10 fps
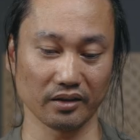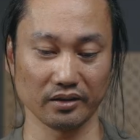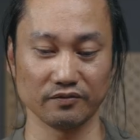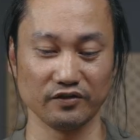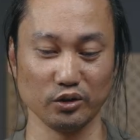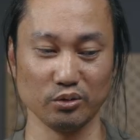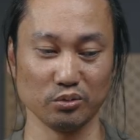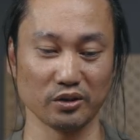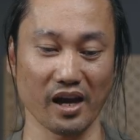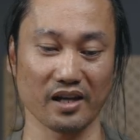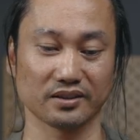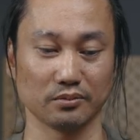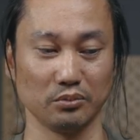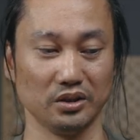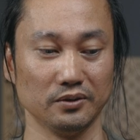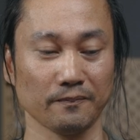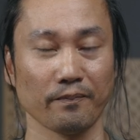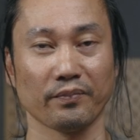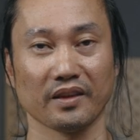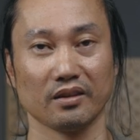And if you would ask me,
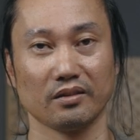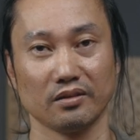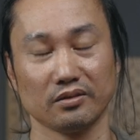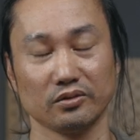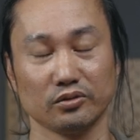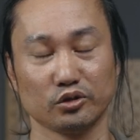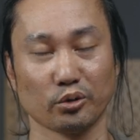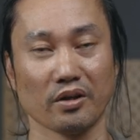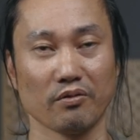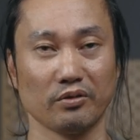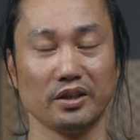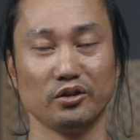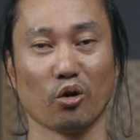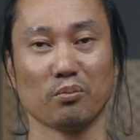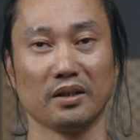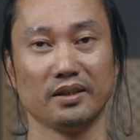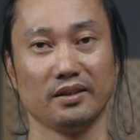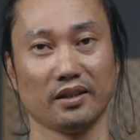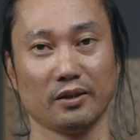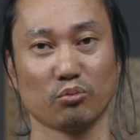Jordan 3,
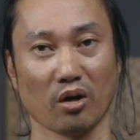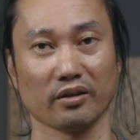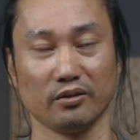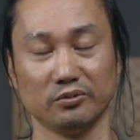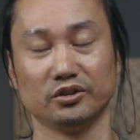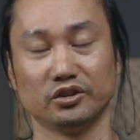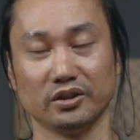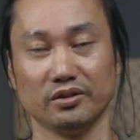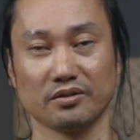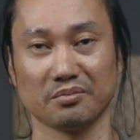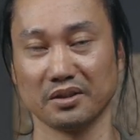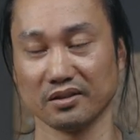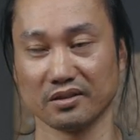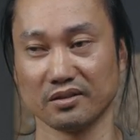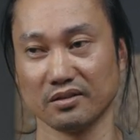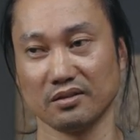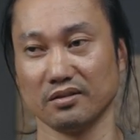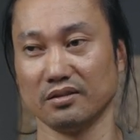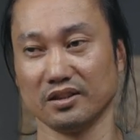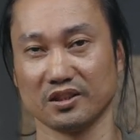normally I'm rocking with jeans because
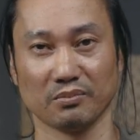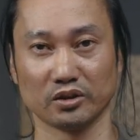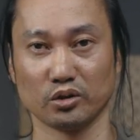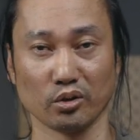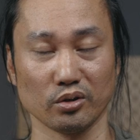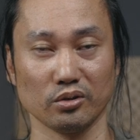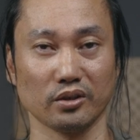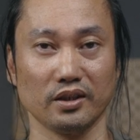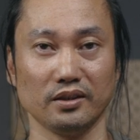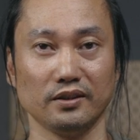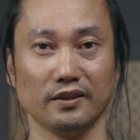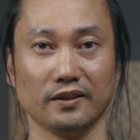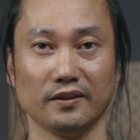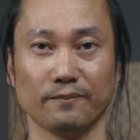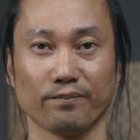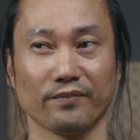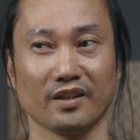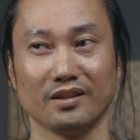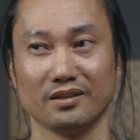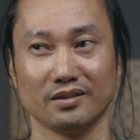it's mature looking and
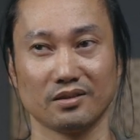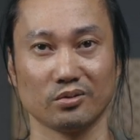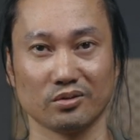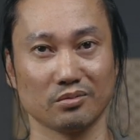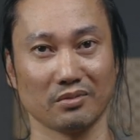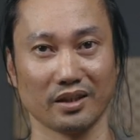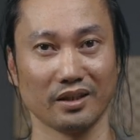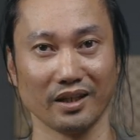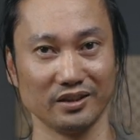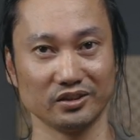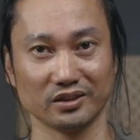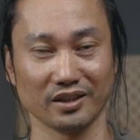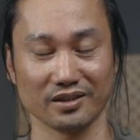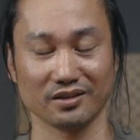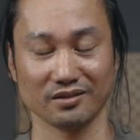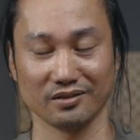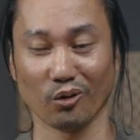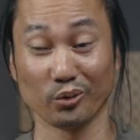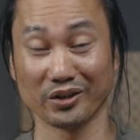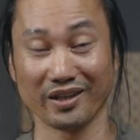it suits my age as an
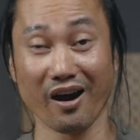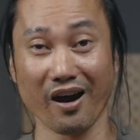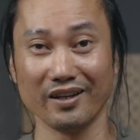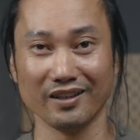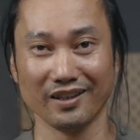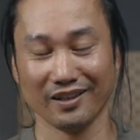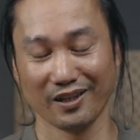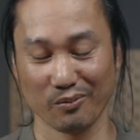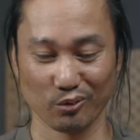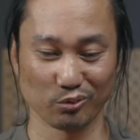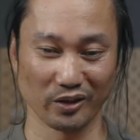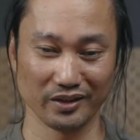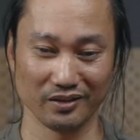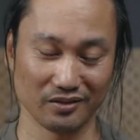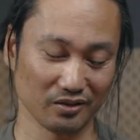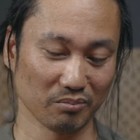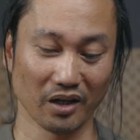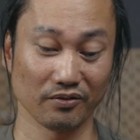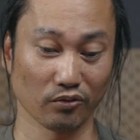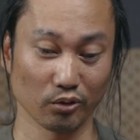older guy. I'm already on
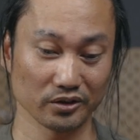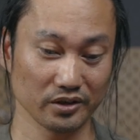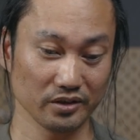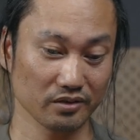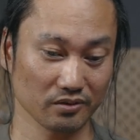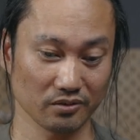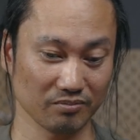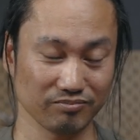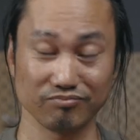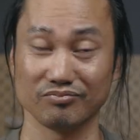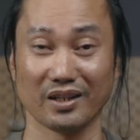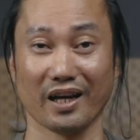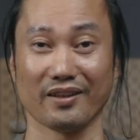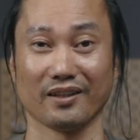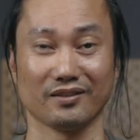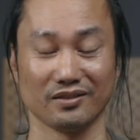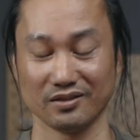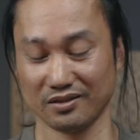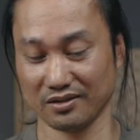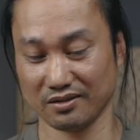my 40s, so I think
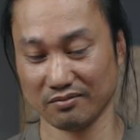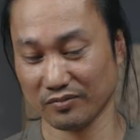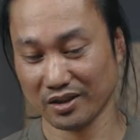that just